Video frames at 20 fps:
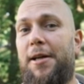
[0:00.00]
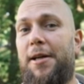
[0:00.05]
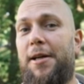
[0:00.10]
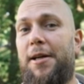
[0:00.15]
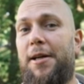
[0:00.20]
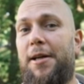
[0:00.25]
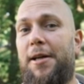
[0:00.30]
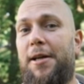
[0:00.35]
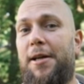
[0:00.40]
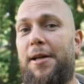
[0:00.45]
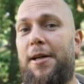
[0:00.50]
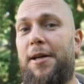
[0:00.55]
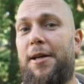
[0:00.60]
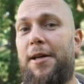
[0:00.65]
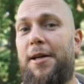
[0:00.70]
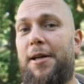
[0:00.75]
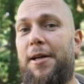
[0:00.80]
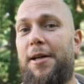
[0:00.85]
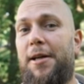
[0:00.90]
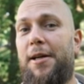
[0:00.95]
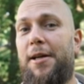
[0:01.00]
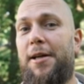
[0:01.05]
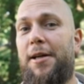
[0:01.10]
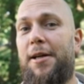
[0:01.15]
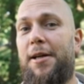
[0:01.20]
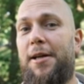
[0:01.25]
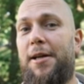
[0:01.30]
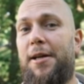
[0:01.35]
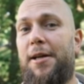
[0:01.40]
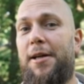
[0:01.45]

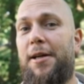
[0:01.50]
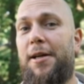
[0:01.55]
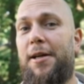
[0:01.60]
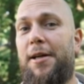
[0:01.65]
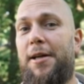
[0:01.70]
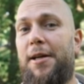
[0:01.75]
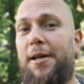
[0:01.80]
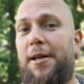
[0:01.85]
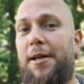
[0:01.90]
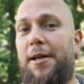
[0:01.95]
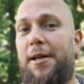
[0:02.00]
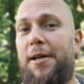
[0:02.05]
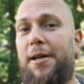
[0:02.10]
Nothing is said.